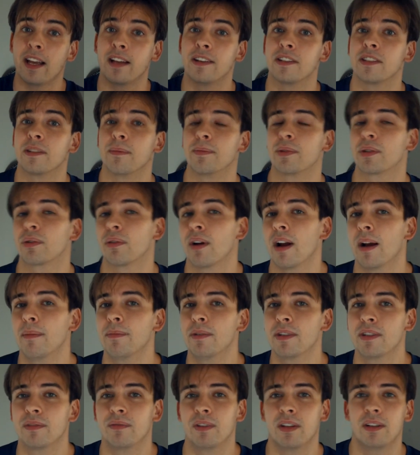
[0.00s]
and subscribe
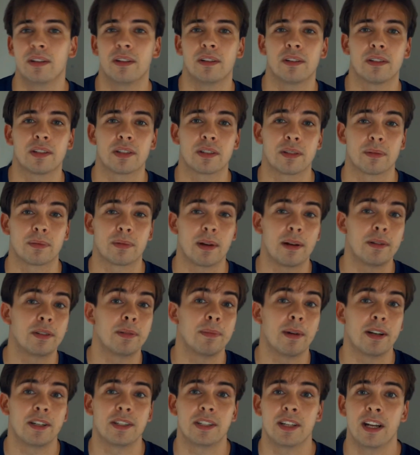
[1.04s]
this video. Subscribe
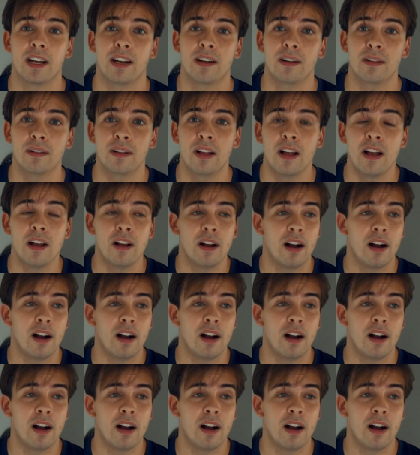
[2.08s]
to my channel.